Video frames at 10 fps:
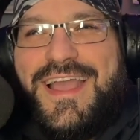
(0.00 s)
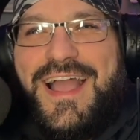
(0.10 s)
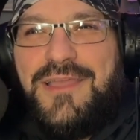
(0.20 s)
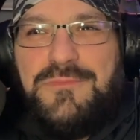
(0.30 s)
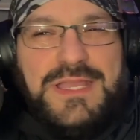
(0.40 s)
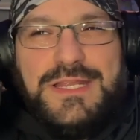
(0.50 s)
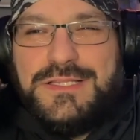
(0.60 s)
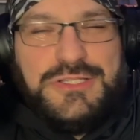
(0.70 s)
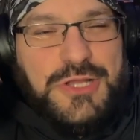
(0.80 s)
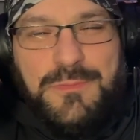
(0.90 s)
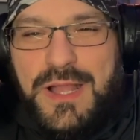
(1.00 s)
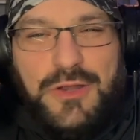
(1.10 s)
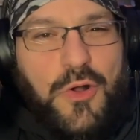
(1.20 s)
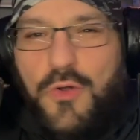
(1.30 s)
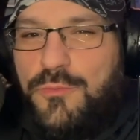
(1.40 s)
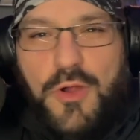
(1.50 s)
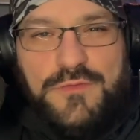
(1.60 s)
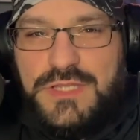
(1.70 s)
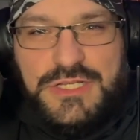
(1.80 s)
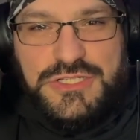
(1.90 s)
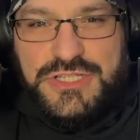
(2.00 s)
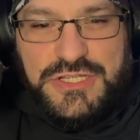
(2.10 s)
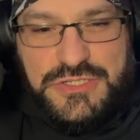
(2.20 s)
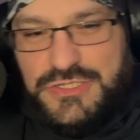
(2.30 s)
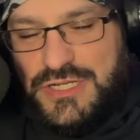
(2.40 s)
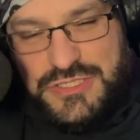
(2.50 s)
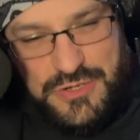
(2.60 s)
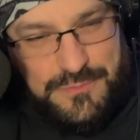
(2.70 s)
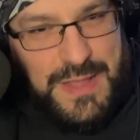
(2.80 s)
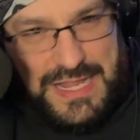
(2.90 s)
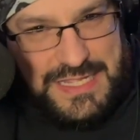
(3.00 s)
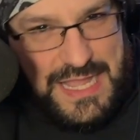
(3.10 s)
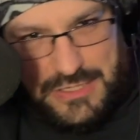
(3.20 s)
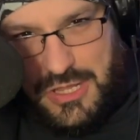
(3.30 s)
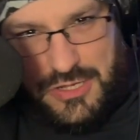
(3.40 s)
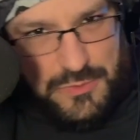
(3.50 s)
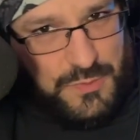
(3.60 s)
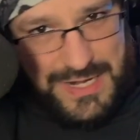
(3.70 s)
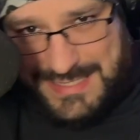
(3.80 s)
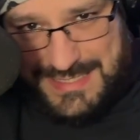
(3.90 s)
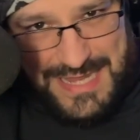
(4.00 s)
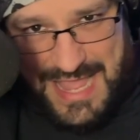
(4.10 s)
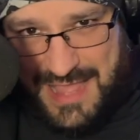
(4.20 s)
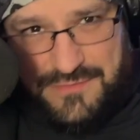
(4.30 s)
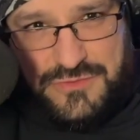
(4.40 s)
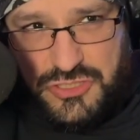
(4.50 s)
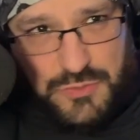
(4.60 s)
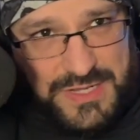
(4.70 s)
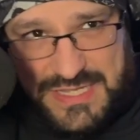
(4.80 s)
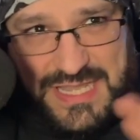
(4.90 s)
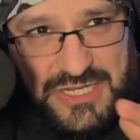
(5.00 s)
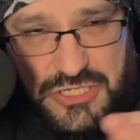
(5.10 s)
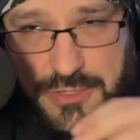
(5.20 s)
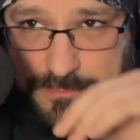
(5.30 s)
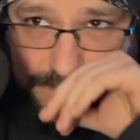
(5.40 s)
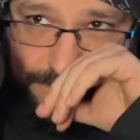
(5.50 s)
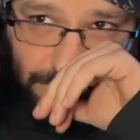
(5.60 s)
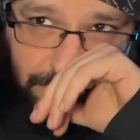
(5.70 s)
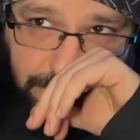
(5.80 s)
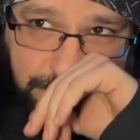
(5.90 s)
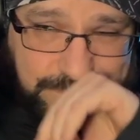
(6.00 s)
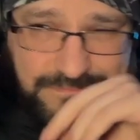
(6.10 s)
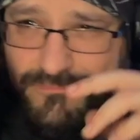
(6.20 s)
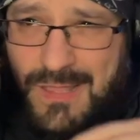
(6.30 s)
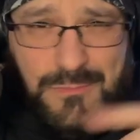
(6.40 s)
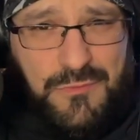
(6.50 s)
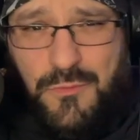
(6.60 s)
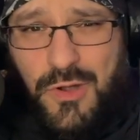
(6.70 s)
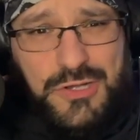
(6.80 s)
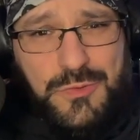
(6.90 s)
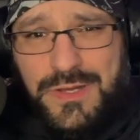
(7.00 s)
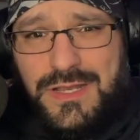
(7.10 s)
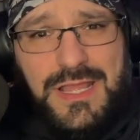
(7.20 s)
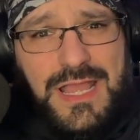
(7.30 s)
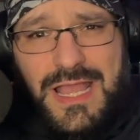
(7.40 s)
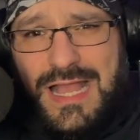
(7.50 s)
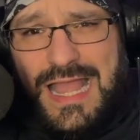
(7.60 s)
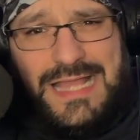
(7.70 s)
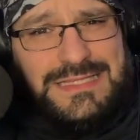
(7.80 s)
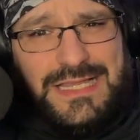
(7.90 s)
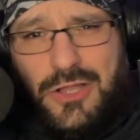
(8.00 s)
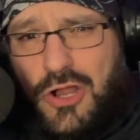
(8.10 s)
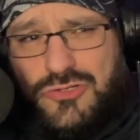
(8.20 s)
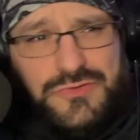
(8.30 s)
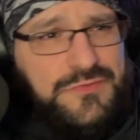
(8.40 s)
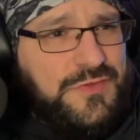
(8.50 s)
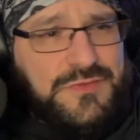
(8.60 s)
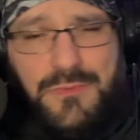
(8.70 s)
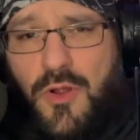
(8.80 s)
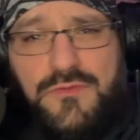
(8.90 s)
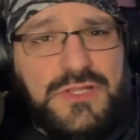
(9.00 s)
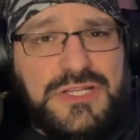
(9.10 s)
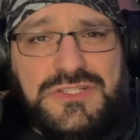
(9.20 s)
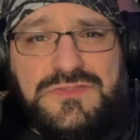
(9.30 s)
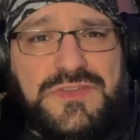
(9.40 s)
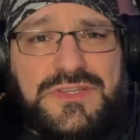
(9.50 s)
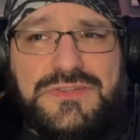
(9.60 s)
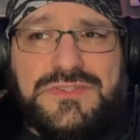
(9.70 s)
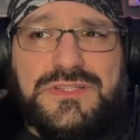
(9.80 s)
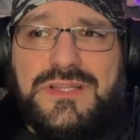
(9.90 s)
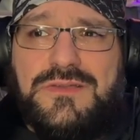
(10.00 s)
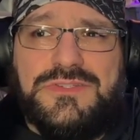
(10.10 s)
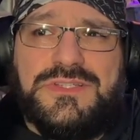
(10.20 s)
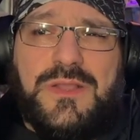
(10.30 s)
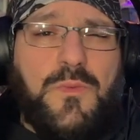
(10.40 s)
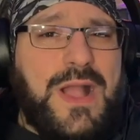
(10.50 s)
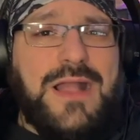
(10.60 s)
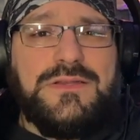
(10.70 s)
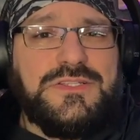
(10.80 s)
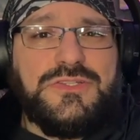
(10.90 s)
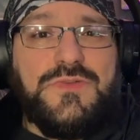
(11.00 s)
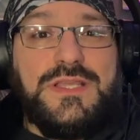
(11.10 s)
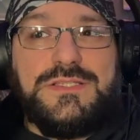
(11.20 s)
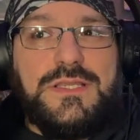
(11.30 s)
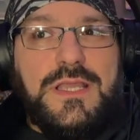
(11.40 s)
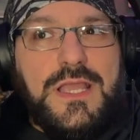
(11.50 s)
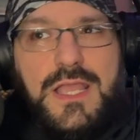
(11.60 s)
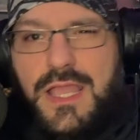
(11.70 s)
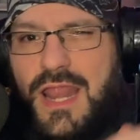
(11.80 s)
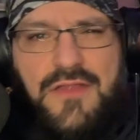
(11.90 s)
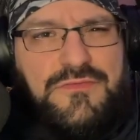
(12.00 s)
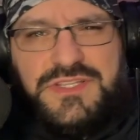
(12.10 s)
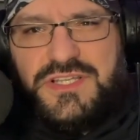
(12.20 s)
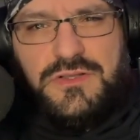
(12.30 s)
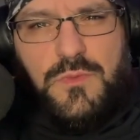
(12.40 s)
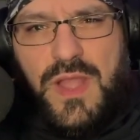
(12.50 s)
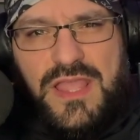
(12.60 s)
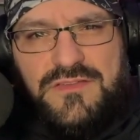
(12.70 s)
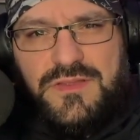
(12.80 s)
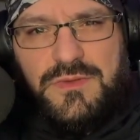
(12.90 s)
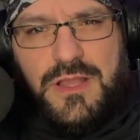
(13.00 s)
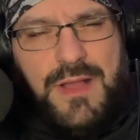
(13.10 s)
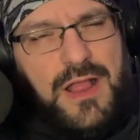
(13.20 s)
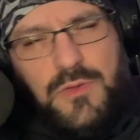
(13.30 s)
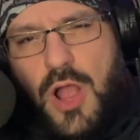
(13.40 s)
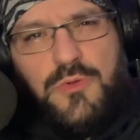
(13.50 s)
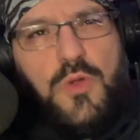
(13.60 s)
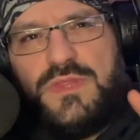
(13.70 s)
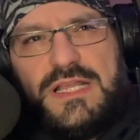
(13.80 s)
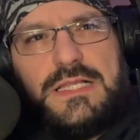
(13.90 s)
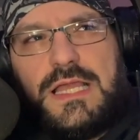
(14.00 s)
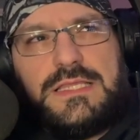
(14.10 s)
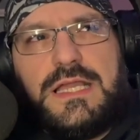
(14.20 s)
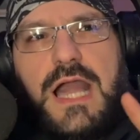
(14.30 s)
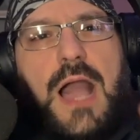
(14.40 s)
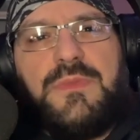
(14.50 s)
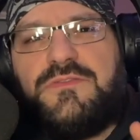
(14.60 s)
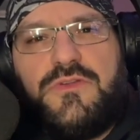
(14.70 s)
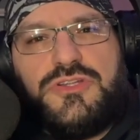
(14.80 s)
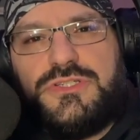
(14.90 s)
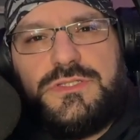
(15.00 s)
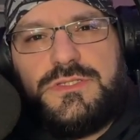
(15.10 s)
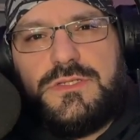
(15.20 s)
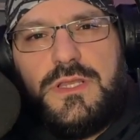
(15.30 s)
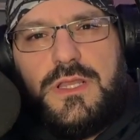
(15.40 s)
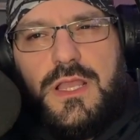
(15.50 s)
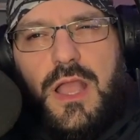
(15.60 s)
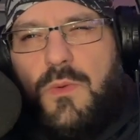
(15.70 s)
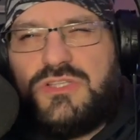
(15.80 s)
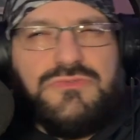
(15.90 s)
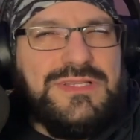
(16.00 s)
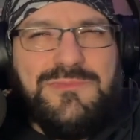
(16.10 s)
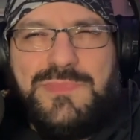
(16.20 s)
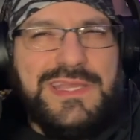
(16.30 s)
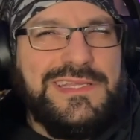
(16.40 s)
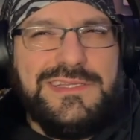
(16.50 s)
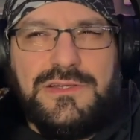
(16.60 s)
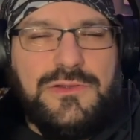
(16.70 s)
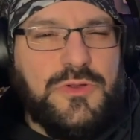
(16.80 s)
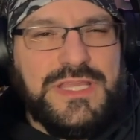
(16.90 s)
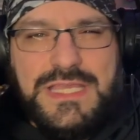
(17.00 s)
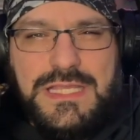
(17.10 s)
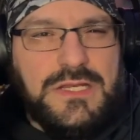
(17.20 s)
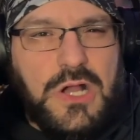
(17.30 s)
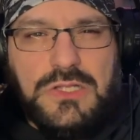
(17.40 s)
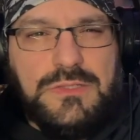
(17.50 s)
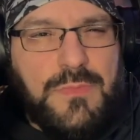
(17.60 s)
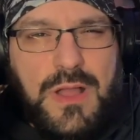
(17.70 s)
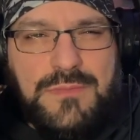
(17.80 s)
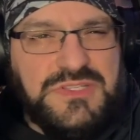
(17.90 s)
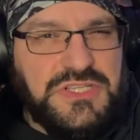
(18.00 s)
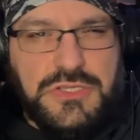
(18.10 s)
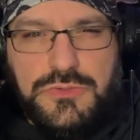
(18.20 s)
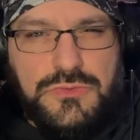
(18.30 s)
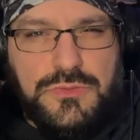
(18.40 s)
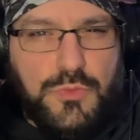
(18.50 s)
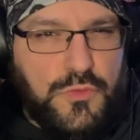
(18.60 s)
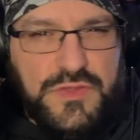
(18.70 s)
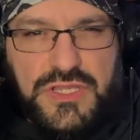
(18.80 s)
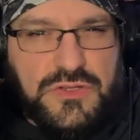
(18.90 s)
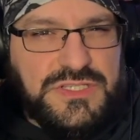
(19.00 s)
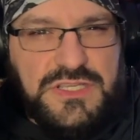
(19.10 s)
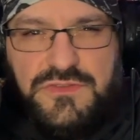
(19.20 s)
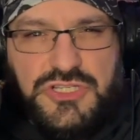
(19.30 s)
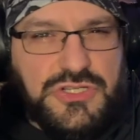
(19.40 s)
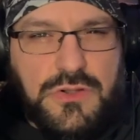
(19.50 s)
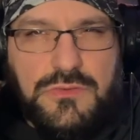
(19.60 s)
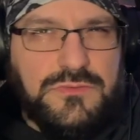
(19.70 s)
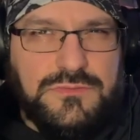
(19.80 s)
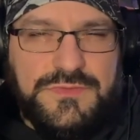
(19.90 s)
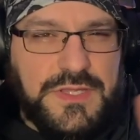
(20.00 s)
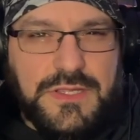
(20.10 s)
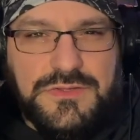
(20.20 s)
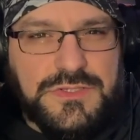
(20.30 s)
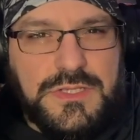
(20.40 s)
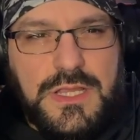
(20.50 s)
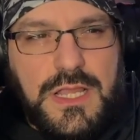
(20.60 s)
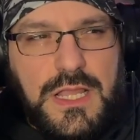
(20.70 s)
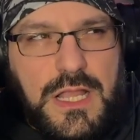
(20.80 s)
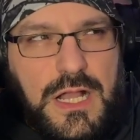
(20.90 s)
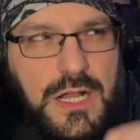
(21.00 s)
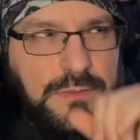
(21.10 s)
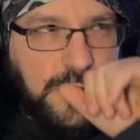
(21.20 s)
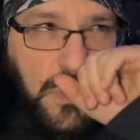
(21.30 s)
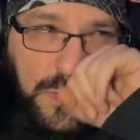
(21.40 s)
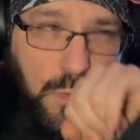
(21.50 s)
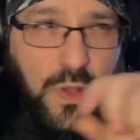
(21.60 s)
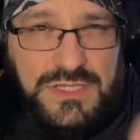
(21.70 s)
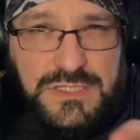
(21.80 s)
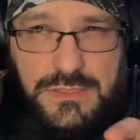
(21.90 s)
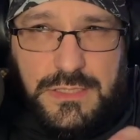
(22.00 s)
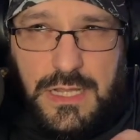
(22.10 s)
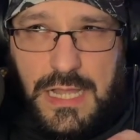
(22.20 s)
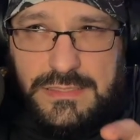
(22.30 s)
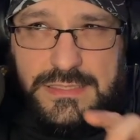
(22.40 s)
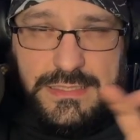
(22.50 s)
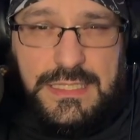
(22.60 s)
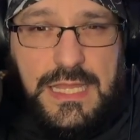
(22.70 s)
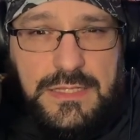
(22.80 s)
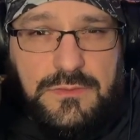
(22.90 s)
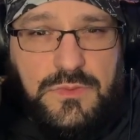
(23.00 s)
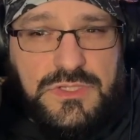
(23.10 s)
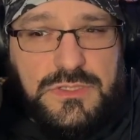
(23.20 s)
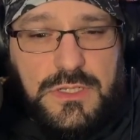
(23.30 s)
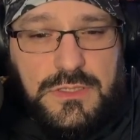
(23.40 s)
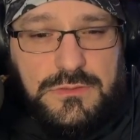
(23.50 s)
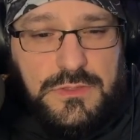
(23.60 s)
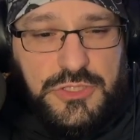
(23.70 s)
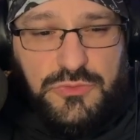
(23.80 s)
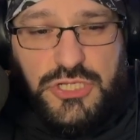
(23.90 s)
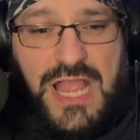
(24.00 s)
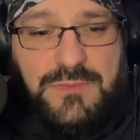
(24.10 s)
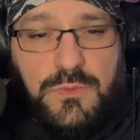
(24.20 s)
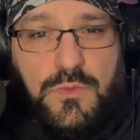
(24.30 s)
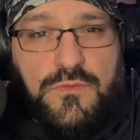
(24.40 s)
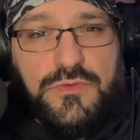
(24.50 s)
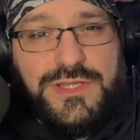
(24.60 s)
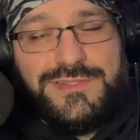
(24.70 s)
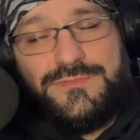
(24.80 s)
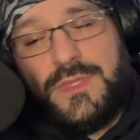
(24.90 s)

I immediately started buying all the Marvel Legends I could. I started back cataloging what I didn't have just so I could catch up. And before I knew it, I had like 150 Marvel Legends figures. And I was just like, wow, this is crazy. And every single wave that would come out, I would only collect the comic versions. Wasn't really big, you know, or keen on the MCU, the movie or TV show figures. The only ones I did like was the Hugh Jackman Wolverines.